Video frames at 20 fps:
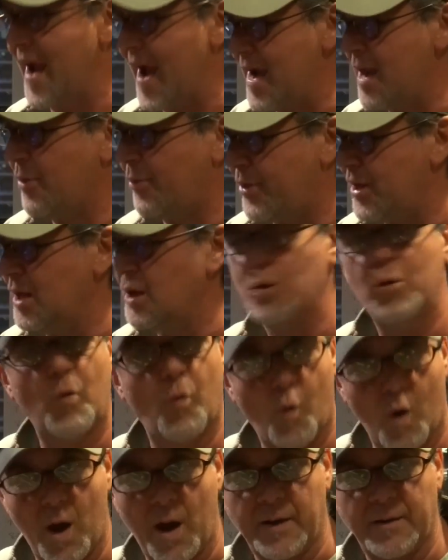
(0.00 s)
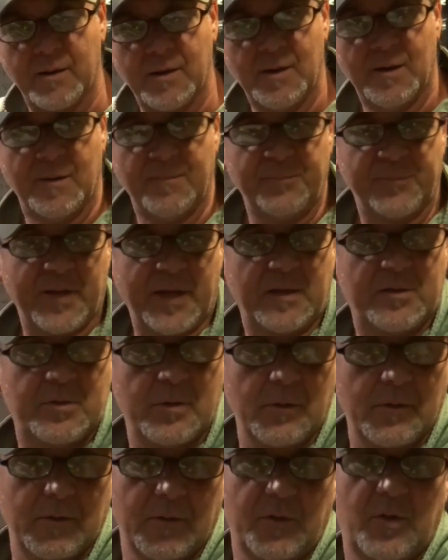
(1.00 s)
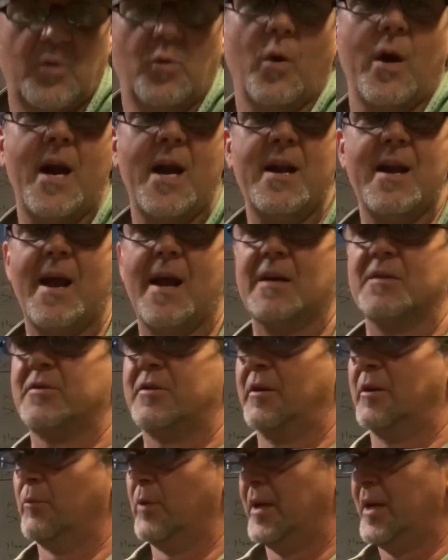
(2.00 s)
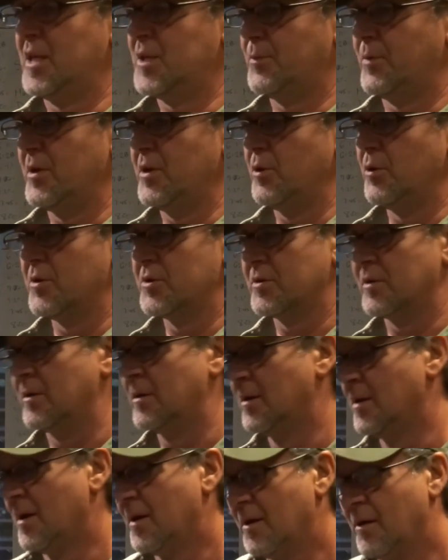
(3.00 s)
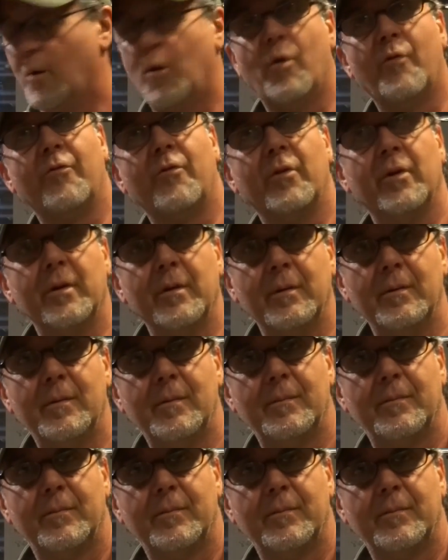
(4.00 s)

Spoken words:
anything you want. Like so Duane has here, what he's been using over in